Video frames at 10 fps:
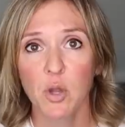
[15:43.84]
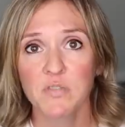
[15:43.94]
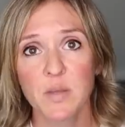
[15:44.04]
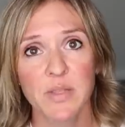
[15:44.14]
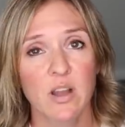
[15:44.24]
you
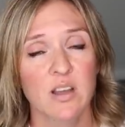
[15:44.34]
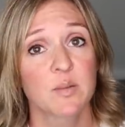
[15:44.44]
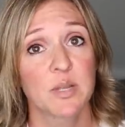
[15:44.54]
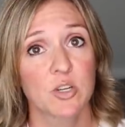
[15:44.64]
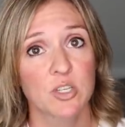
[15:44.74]
have something
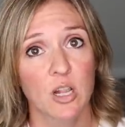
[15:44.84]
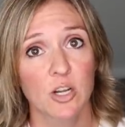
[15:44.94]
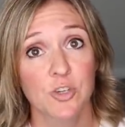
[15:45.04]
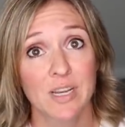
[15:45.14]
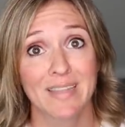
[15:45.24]
awesome at your
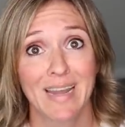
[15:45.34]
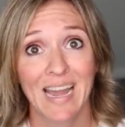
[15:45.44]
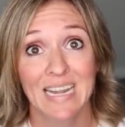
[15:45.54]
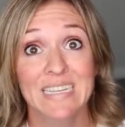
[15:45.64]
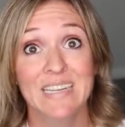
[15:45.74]
Dollar Tree that
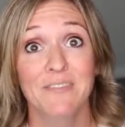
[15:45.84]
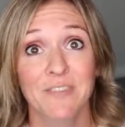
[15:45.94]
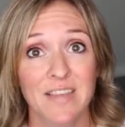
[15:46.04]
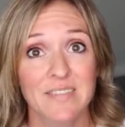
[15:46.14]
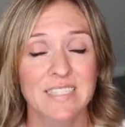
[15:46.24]
I did not
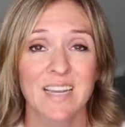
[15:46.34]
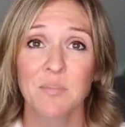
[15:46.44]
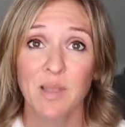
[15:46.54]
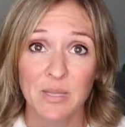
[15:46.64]
find this time,